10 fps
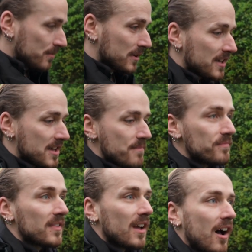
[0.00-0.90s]

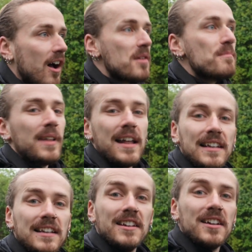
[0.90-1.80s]
But I'm
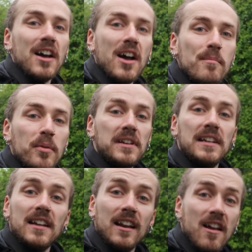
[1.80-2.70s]
putting
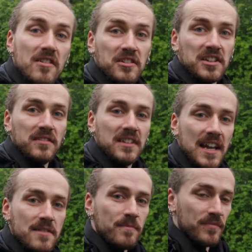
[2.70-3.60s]
in a long shift
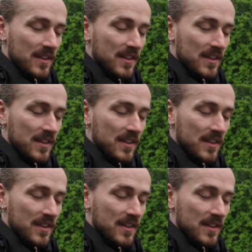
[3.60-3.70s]
today